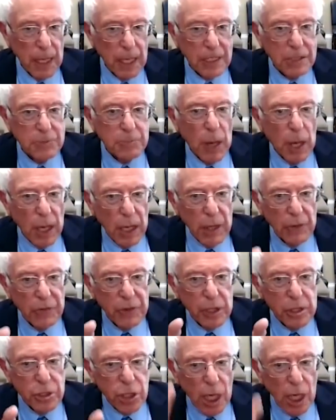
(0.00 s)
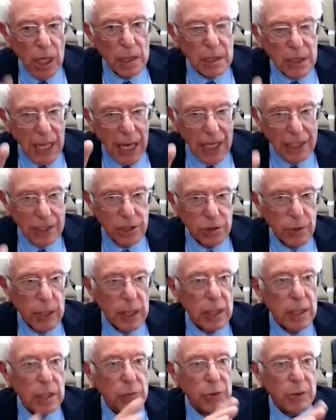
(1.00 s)
as part of the child tax
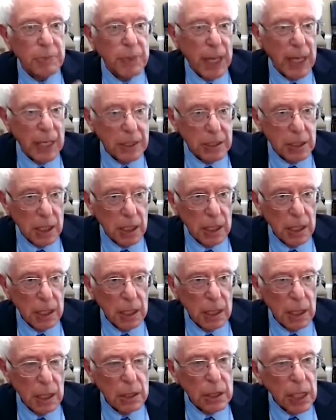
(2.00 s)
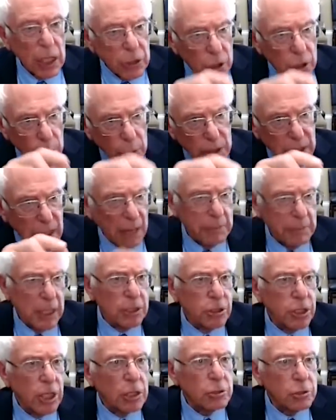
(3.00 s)
credit that we passed. Now, you know what that
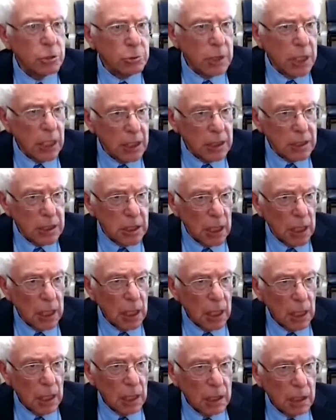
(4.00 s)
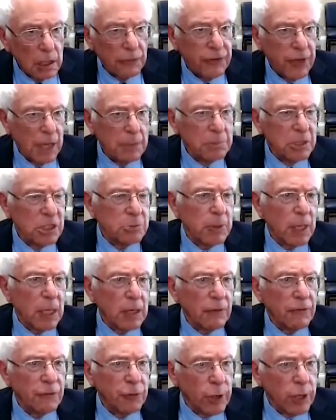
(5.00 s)
means? You got two kids, your mm-hmm. family's
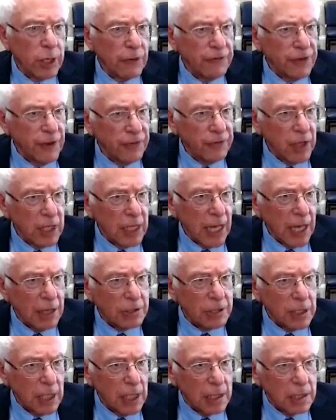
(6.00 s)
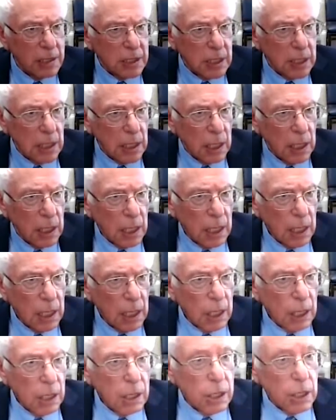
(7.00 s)
making forty or $50,000 a year.
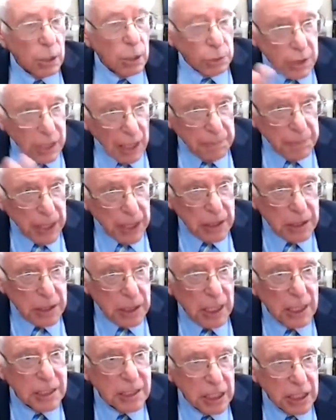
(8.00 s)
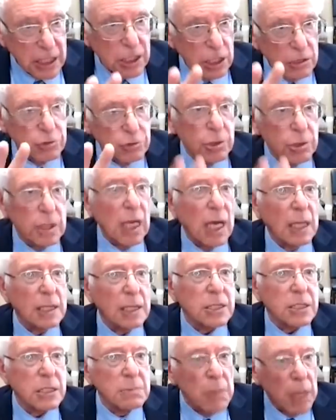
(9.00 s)
You know what that means to get
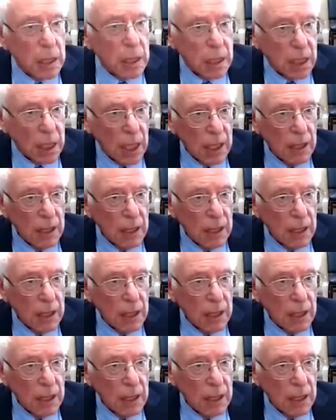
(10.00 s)
$600 a month